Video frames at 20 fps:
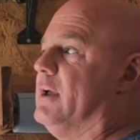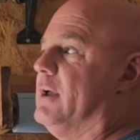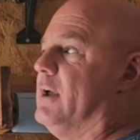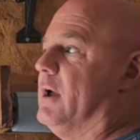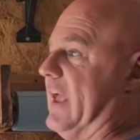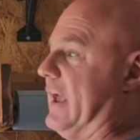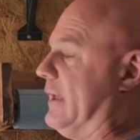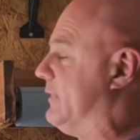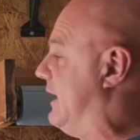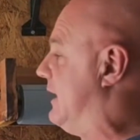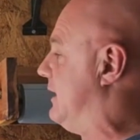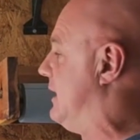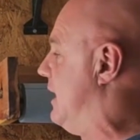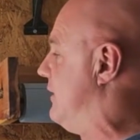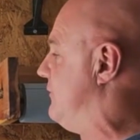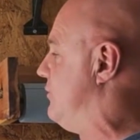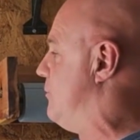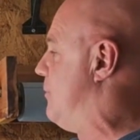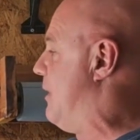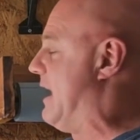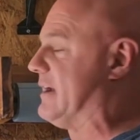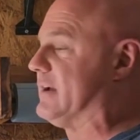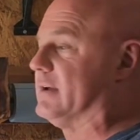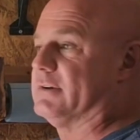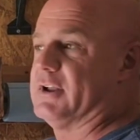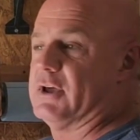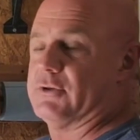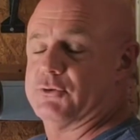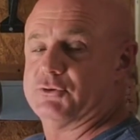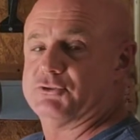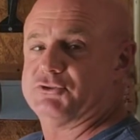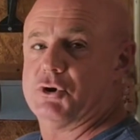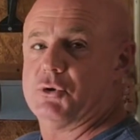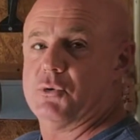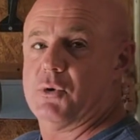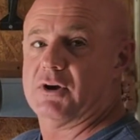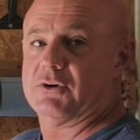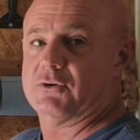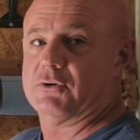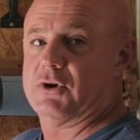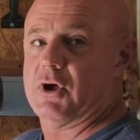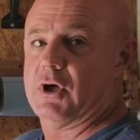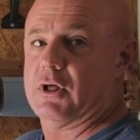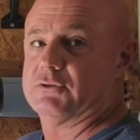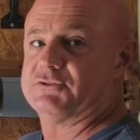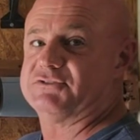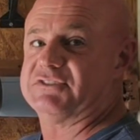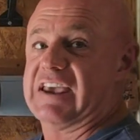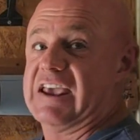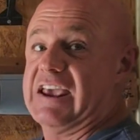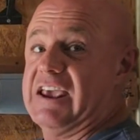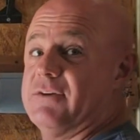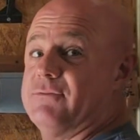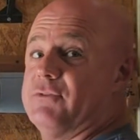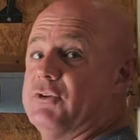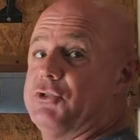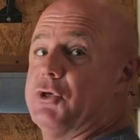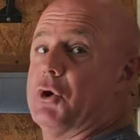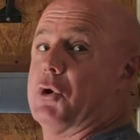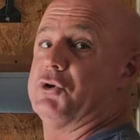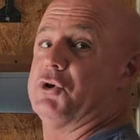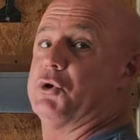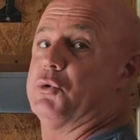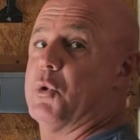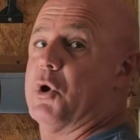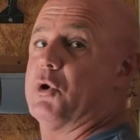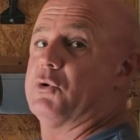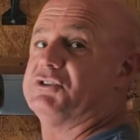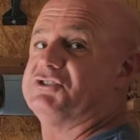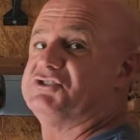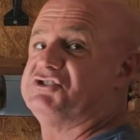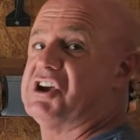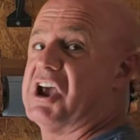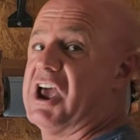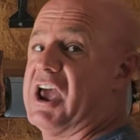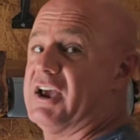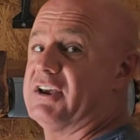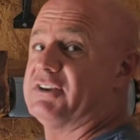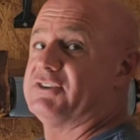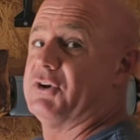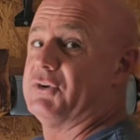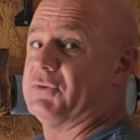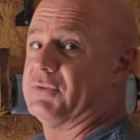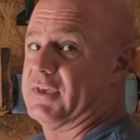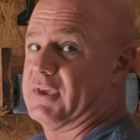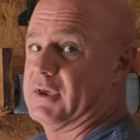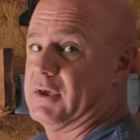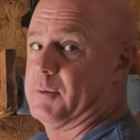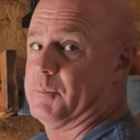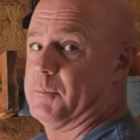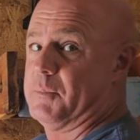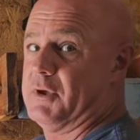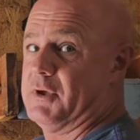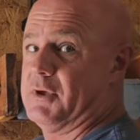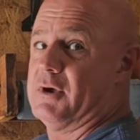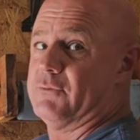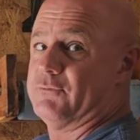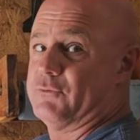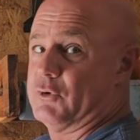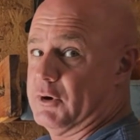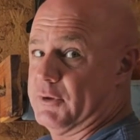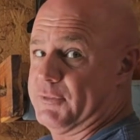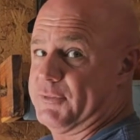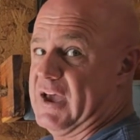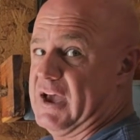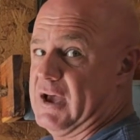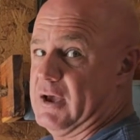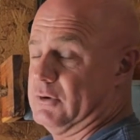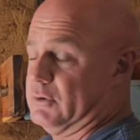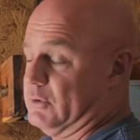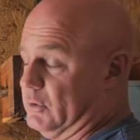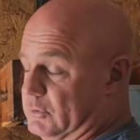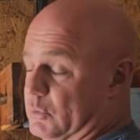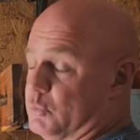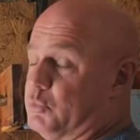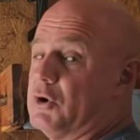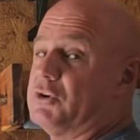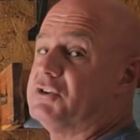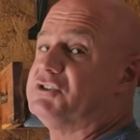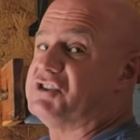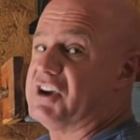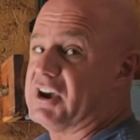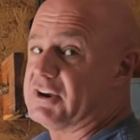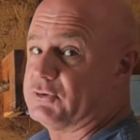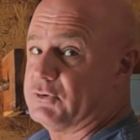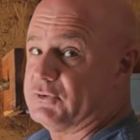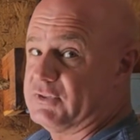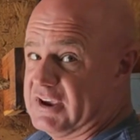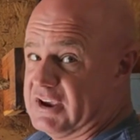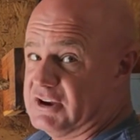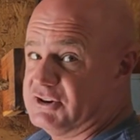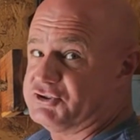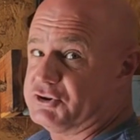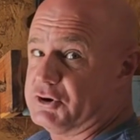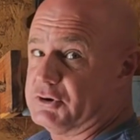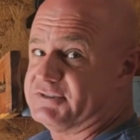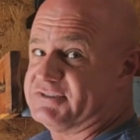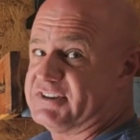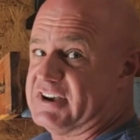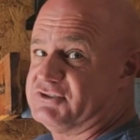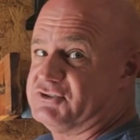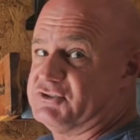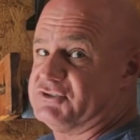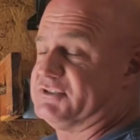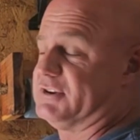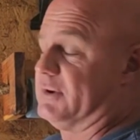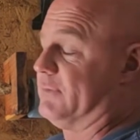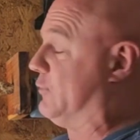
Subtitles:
Now they gave you back another $200, even though you wrote a check to them for wrote a check to the insurance agency